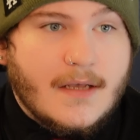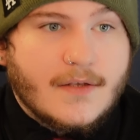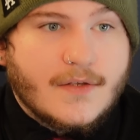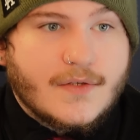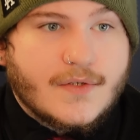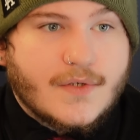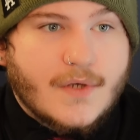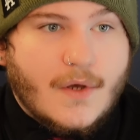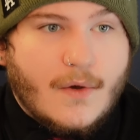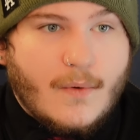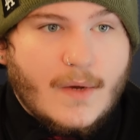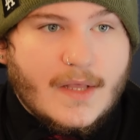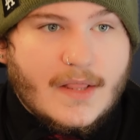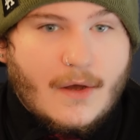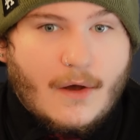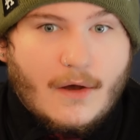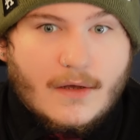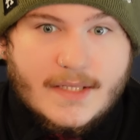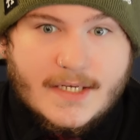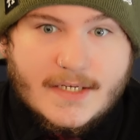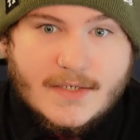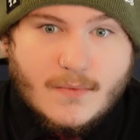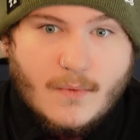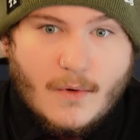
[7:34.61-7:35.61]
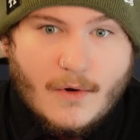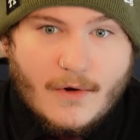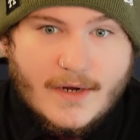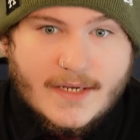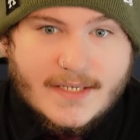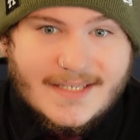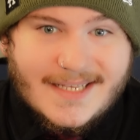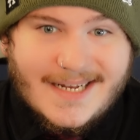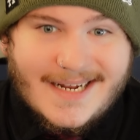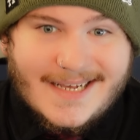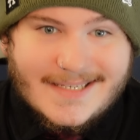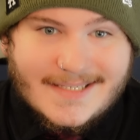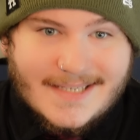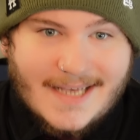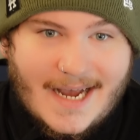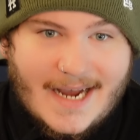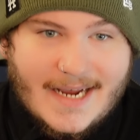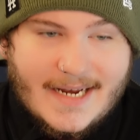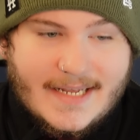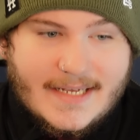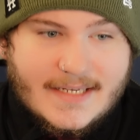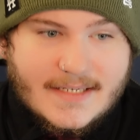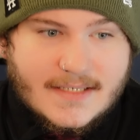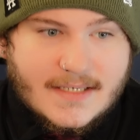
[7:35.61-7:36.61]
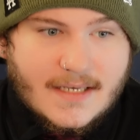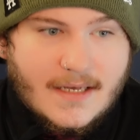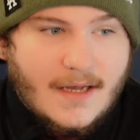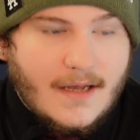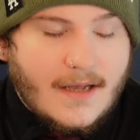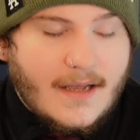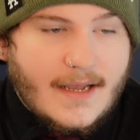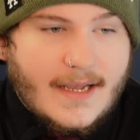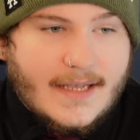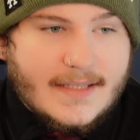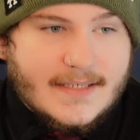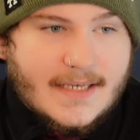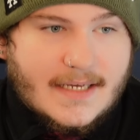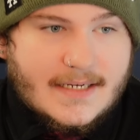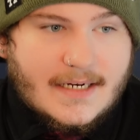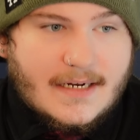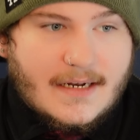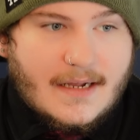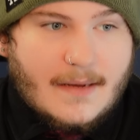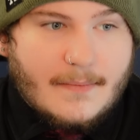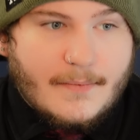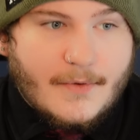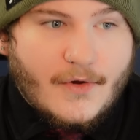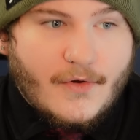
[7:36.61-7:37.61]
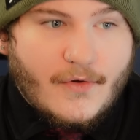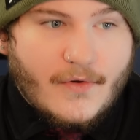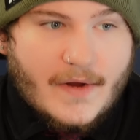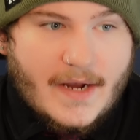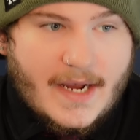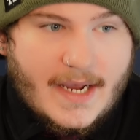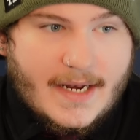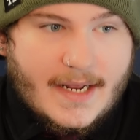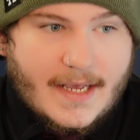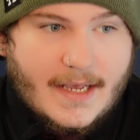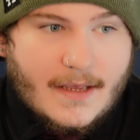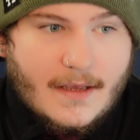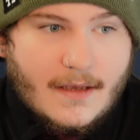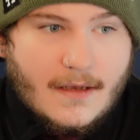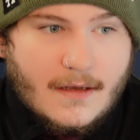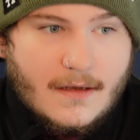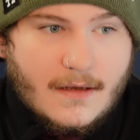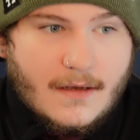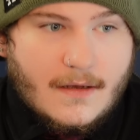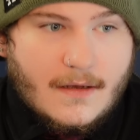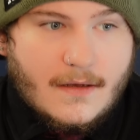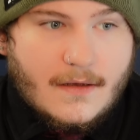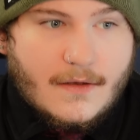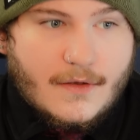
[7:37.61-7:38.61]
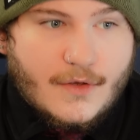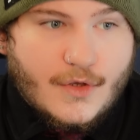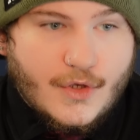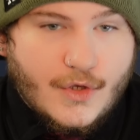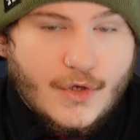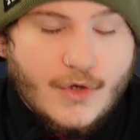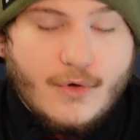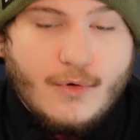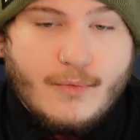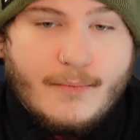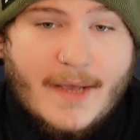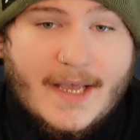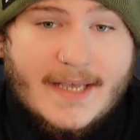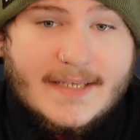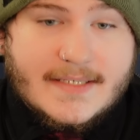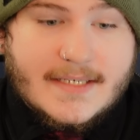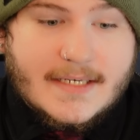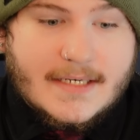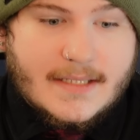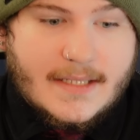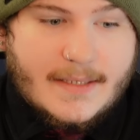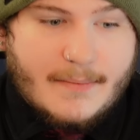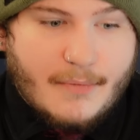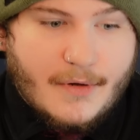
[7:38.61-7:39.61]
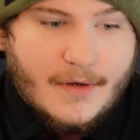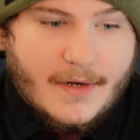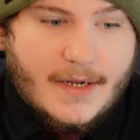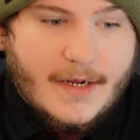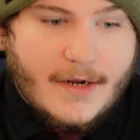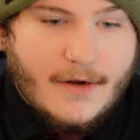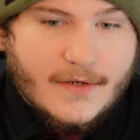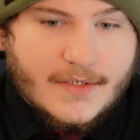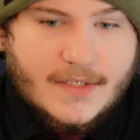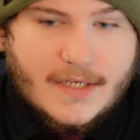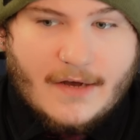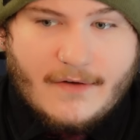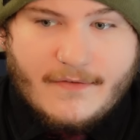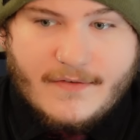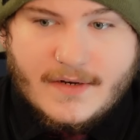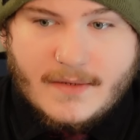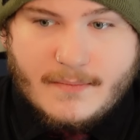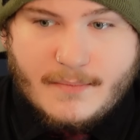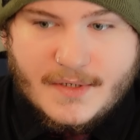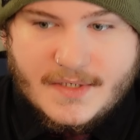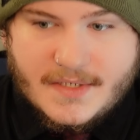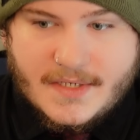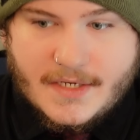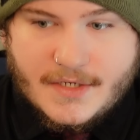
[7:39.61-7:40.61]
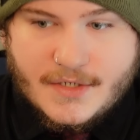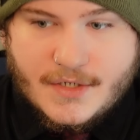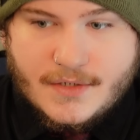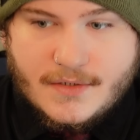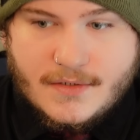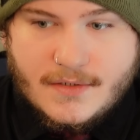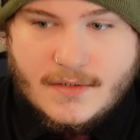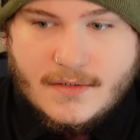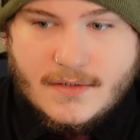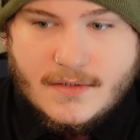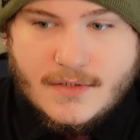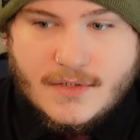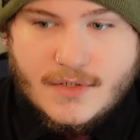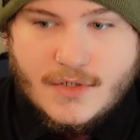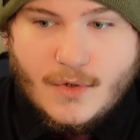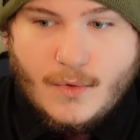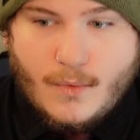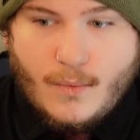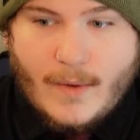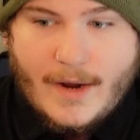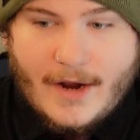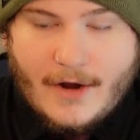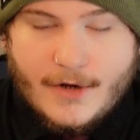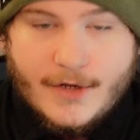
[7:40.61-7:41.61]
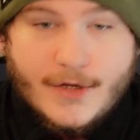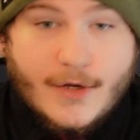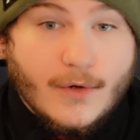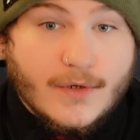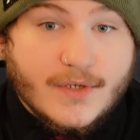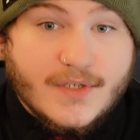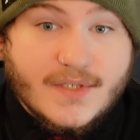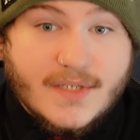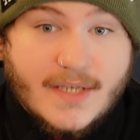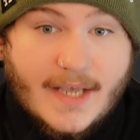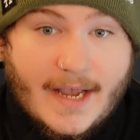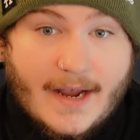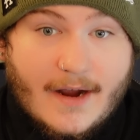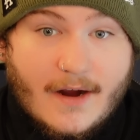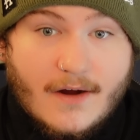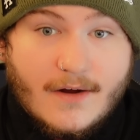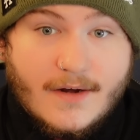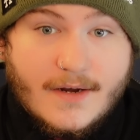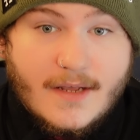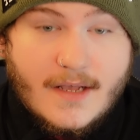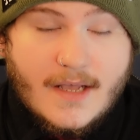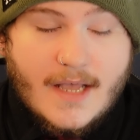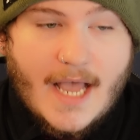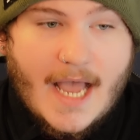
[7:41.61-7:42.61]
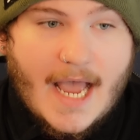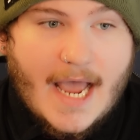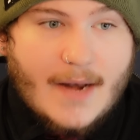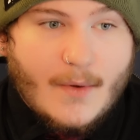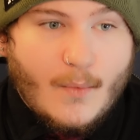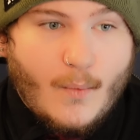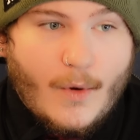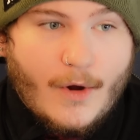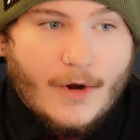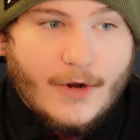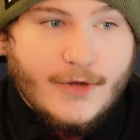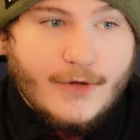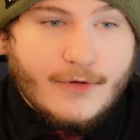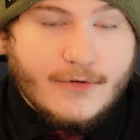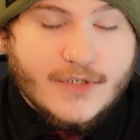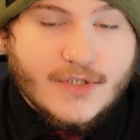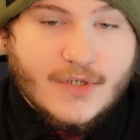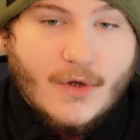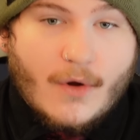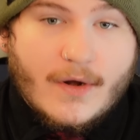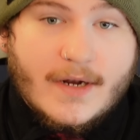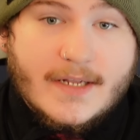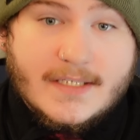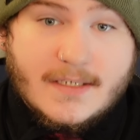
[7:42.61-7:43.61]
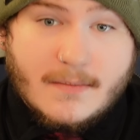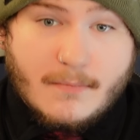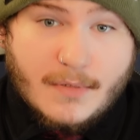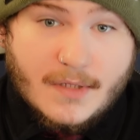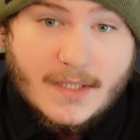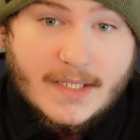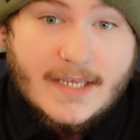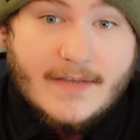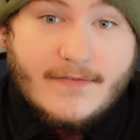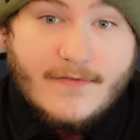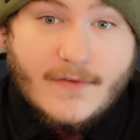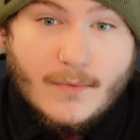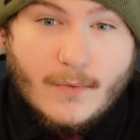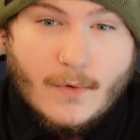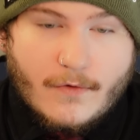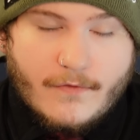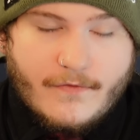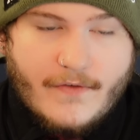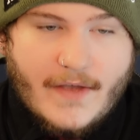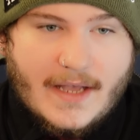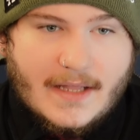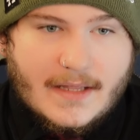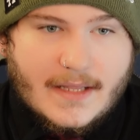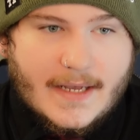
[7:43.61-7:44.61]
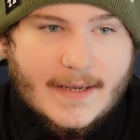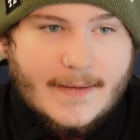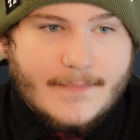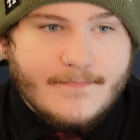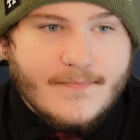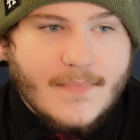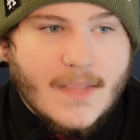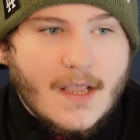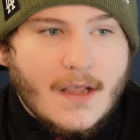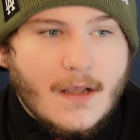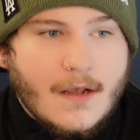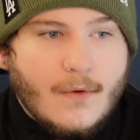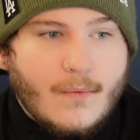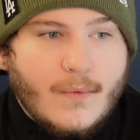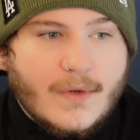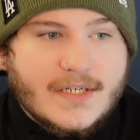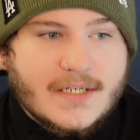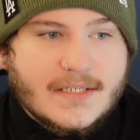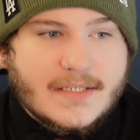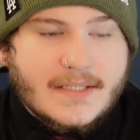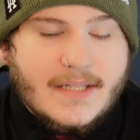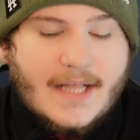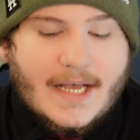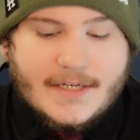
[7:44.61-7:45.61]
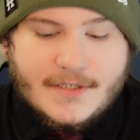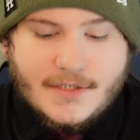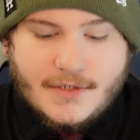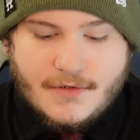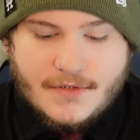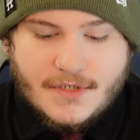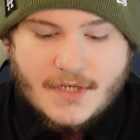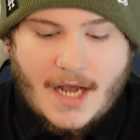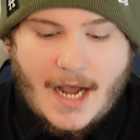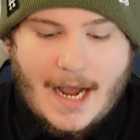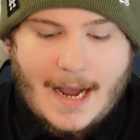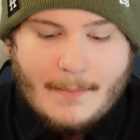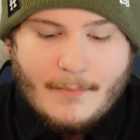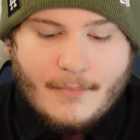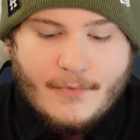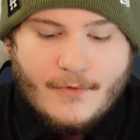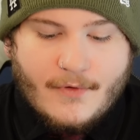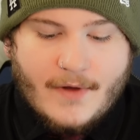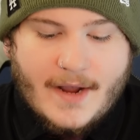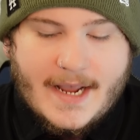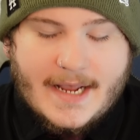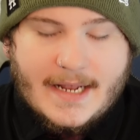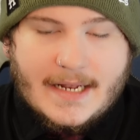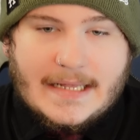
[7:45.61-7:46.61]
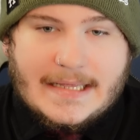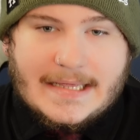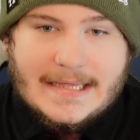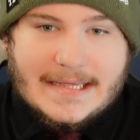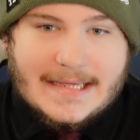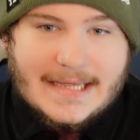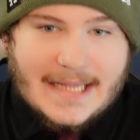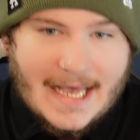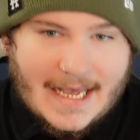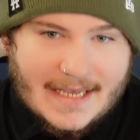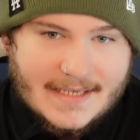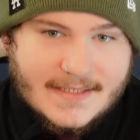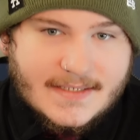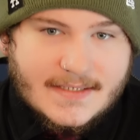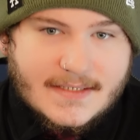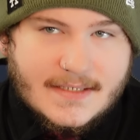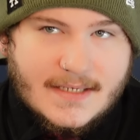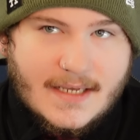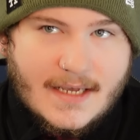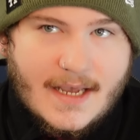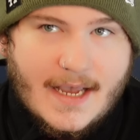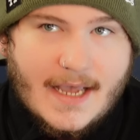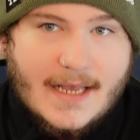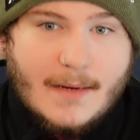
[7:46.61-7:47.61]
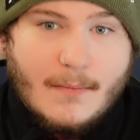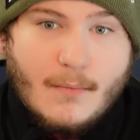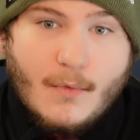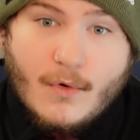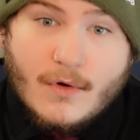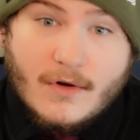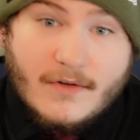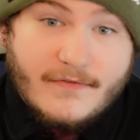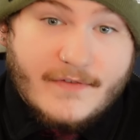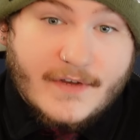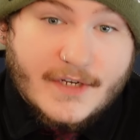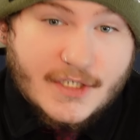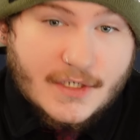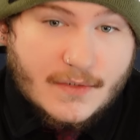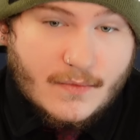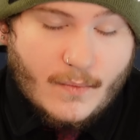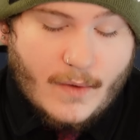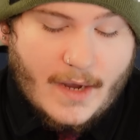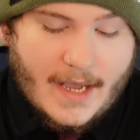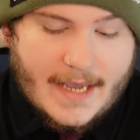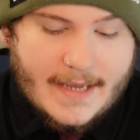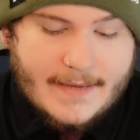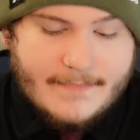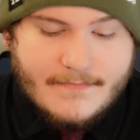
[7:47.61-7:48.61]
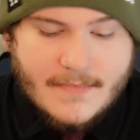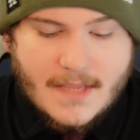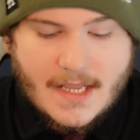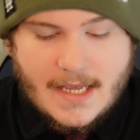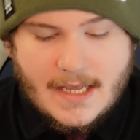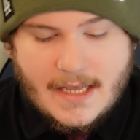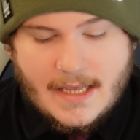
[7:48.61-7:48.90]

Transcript: So, with all these worries and anxieties, it's ended up creating you basically putting yourself in a position to where you're scared and where you started to believe you were failing, which has led you to operate less in a more efficient way.